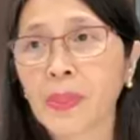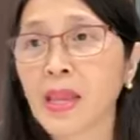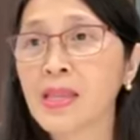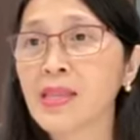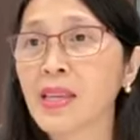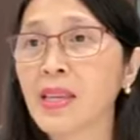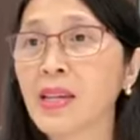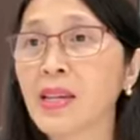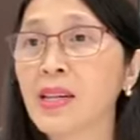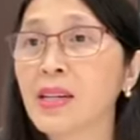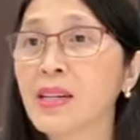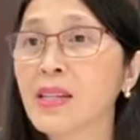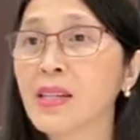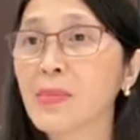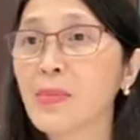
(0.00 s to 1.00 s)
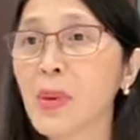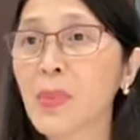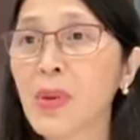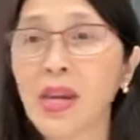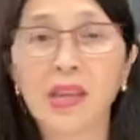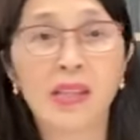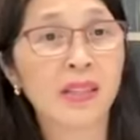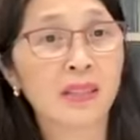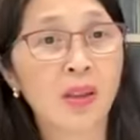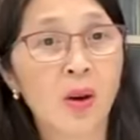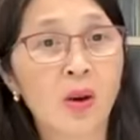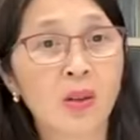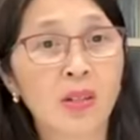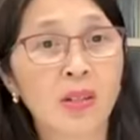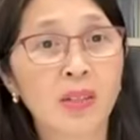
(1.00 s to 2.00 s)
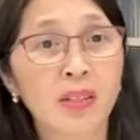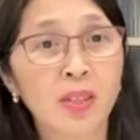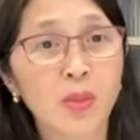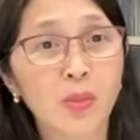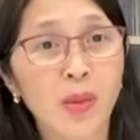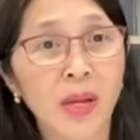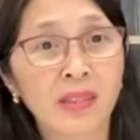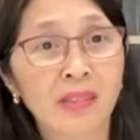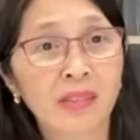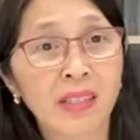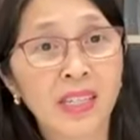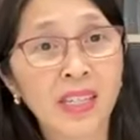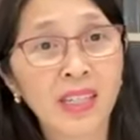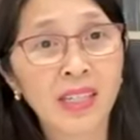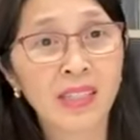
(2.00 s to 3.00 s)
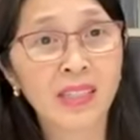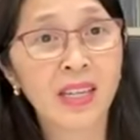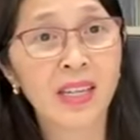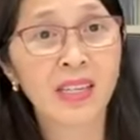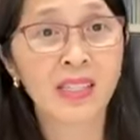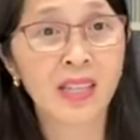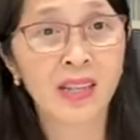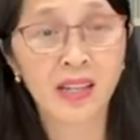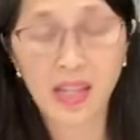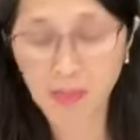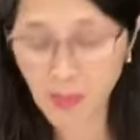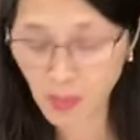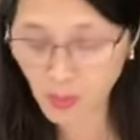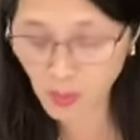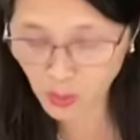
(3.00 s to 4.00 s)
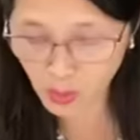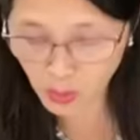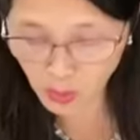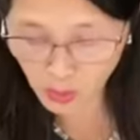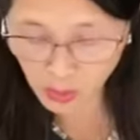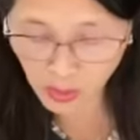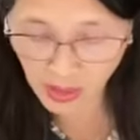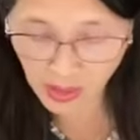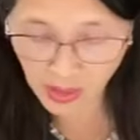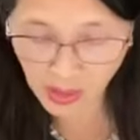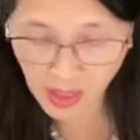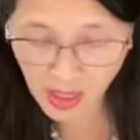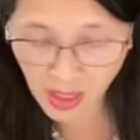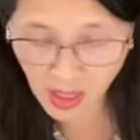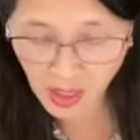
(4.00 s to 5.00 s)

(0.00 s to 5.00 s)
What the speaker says: I think maybe I talk too much already. Yes, let me move to the